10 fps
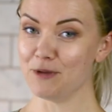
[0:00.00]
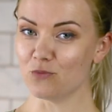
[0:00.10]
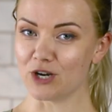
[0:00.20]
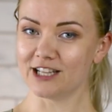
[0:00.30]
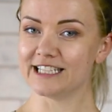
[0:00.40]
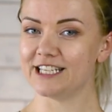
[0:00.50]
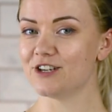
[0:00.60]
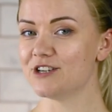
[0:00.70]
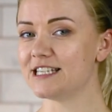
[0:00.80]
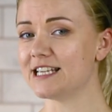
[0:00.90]
Meanwhile,
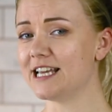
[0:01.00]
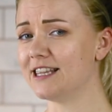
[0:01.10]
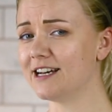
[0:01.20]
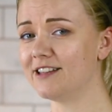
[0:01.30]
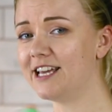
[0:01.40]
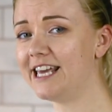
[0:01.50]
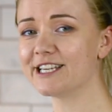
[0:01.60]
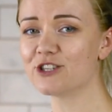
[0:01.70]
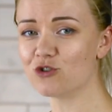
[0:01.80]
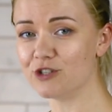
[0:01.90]
here is another
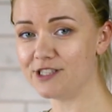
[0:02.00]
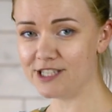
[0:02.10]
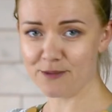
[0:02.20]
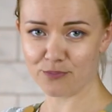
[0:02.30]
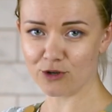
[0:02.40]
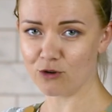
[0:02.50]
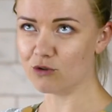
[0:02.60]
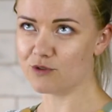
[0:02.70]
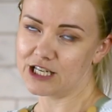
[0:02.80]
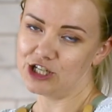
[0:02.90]
extra tip
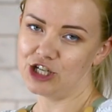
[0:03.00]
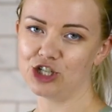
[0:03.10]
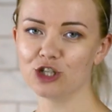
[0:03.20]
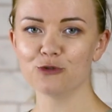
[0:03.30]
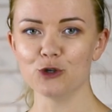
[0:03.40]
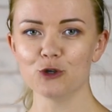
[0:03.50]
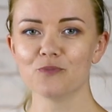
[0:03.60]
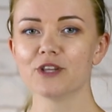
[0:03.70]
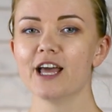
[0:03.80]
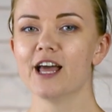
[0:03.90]
or suggestion for
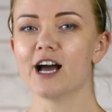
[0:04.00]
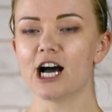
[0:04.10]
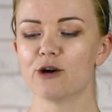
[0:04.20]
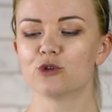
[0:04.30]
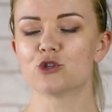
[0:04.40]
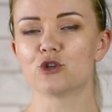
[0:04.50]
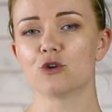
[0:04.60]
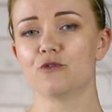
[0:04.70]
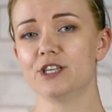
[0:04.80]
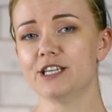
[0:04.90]
you. I would
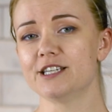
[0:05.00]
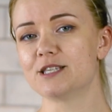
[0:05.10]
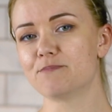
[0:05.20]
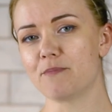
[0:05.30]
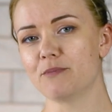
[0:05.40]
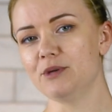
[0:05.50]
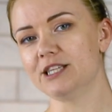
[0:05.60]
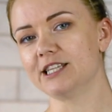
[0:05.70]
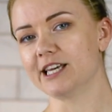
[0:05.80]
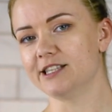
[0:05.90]
serve these
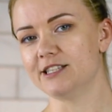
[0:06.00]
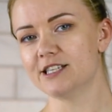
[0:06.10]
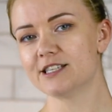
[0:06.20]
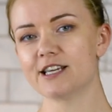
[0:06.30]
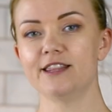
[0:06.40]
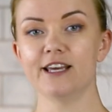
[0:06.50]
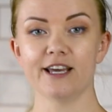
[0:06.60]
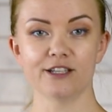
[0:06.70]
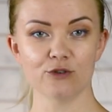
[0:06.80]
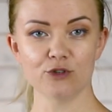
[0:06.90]
peppermint candies at the
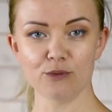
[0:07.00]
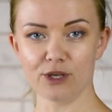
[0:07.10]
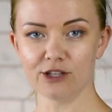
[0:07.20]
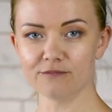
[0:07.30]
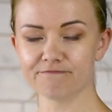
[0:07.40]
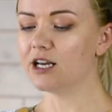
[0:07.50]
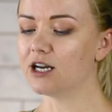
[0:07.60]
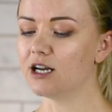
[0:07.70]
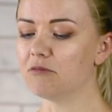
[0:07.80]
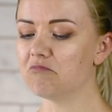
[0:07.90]
end of the meal,
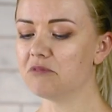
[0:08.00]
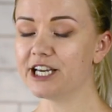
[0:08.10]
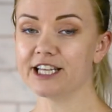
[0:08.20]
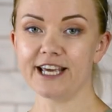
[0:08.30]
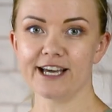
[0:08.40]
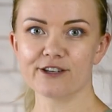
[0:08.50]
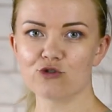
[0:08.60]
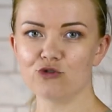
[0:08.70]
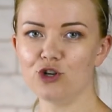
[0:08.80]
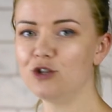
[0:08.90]
uh, like an
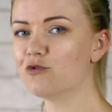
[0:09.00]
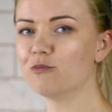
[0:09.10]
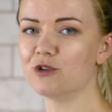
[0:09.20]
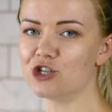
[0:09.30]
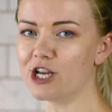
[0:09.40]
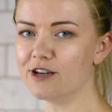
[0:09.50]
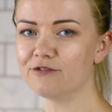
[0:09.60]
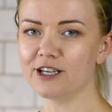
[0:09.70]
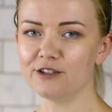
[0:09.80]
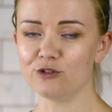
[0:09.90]
extra treat from the
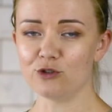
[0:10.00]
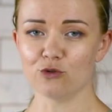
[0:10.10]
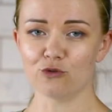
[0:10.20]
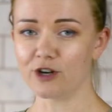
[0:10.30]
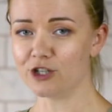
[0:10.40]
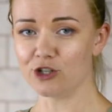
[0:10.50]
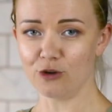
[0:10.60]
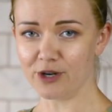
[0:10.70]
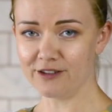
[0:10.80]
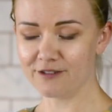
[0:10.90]
chef and to freshen
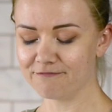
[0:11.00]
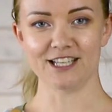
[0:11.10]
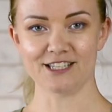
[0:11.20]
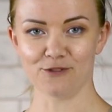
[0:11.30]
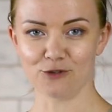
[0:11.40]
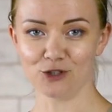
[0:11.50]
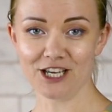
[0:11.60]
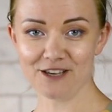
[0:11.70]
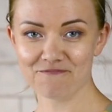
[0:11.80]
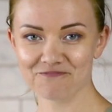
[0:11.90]
your breath. That's it for
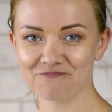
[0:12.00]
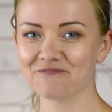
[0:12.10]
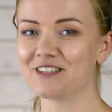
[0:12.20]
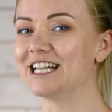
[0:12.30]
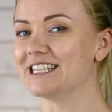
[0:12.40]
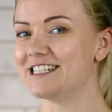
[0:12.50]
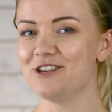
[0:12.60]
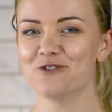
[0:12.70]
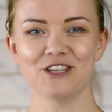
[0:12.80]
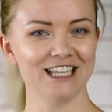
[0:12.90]
today. I'll see
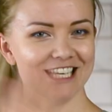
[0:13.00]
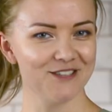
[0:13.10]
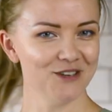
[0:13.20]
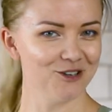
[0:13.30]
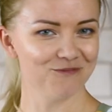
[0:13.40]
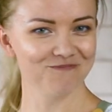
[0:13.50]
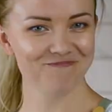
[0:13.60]
you in the next video.